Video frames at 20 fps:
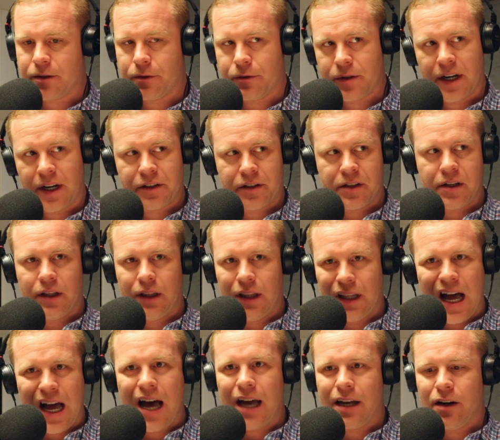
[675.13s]
There's actually a
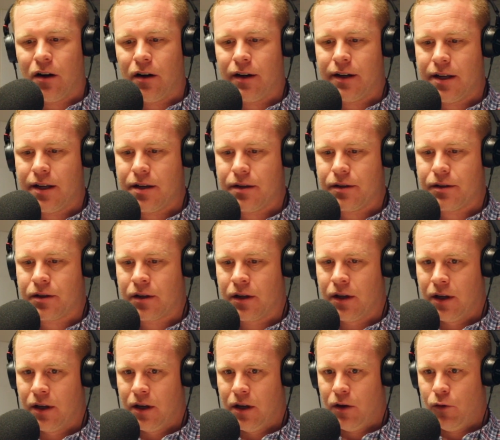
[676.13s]
lot on his
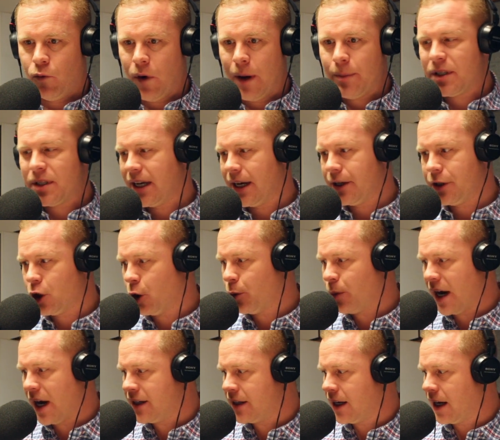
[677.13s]
website, joe
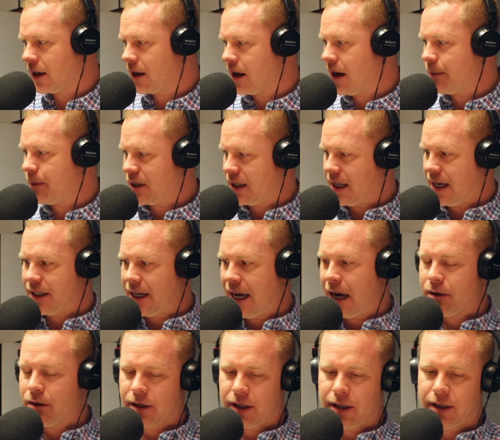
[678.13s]
biden dot com slash
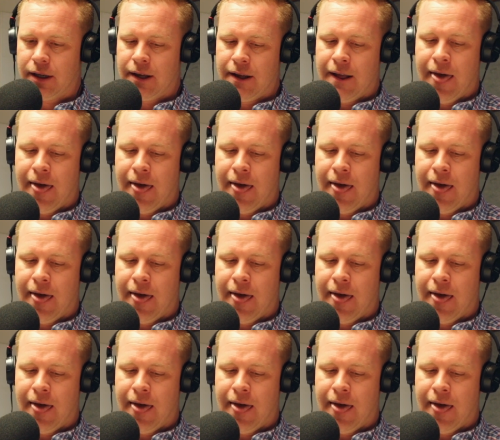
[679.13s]
housing,